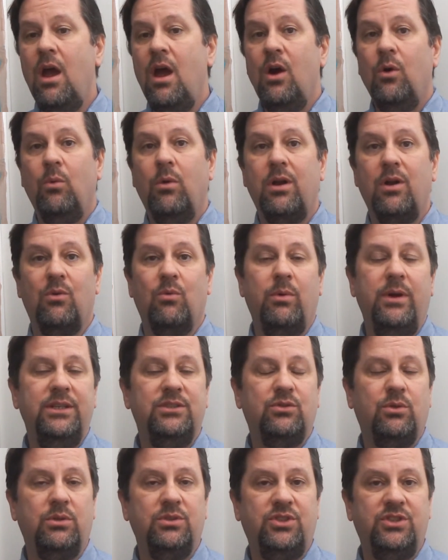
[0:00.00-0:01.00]
What are
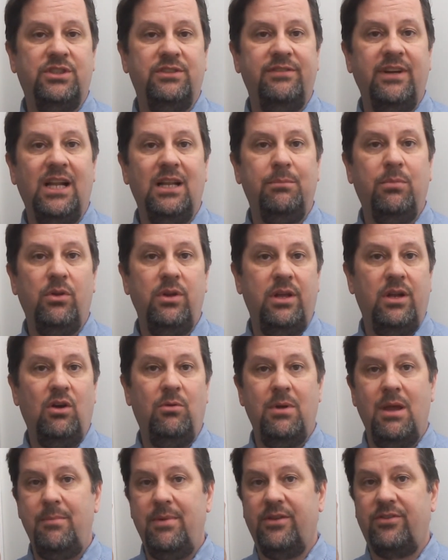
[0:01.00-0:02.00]
resources available? You know,
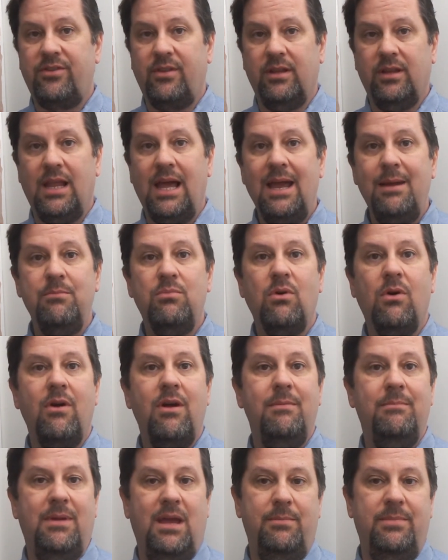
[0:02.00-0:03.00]
maybe it's the library,
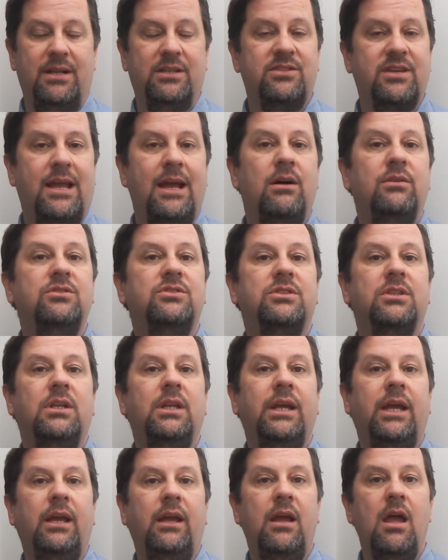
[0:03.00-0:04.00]
maybe it's
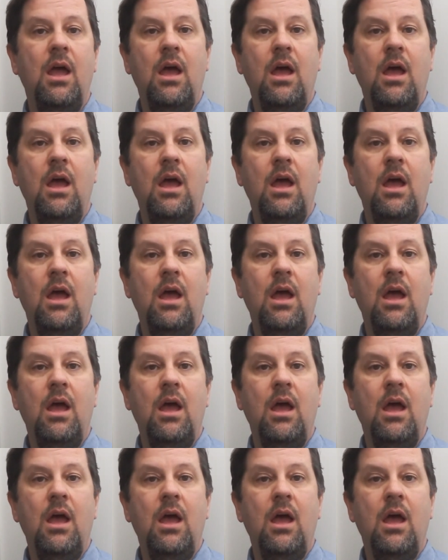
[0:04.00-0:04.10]
counseling,